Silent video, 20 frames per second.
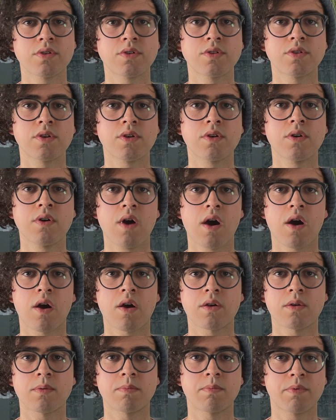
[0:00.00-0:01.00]
saw
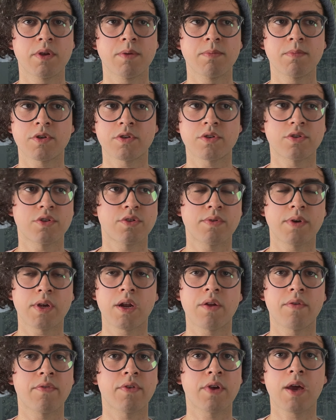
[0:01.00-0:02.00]
are pretty much straight
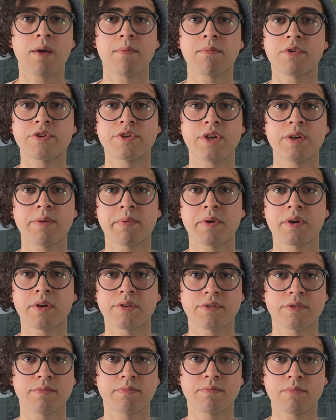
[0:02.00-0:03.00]
out of camera
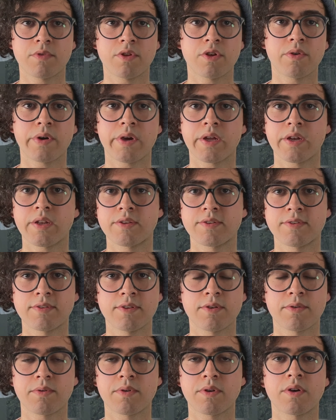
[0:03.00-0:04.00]
JPEGs, no edits,
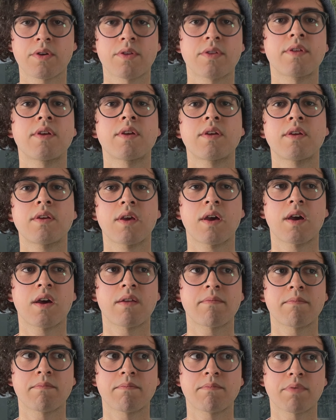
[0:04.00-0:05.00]
no nothing,
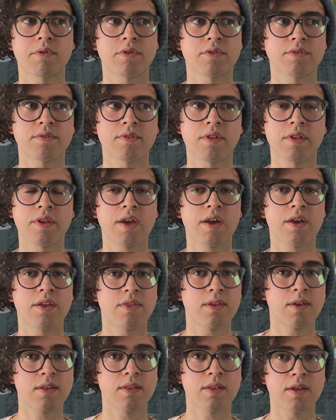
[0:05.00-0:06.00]
and personally I
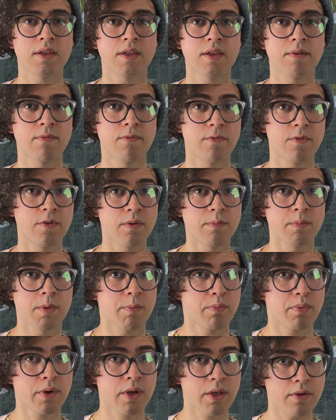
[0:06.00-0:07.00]
think they give film a
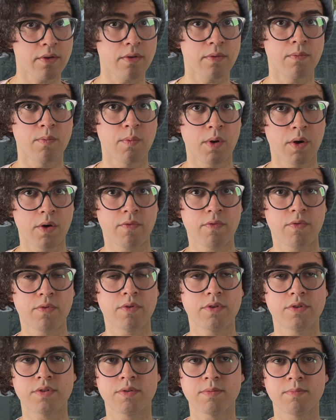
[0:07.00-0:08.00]
pretty good run for
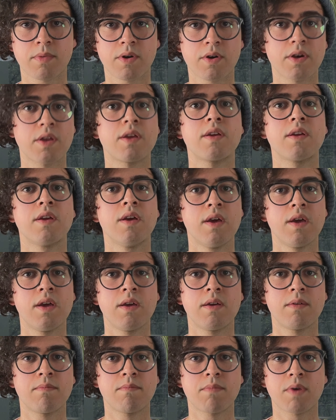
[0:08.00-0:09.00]
its money,
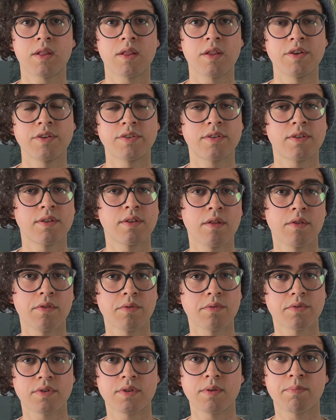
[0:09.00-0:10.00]
at least in the
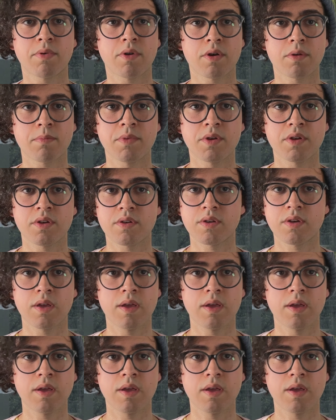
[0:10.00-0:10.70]
looks department.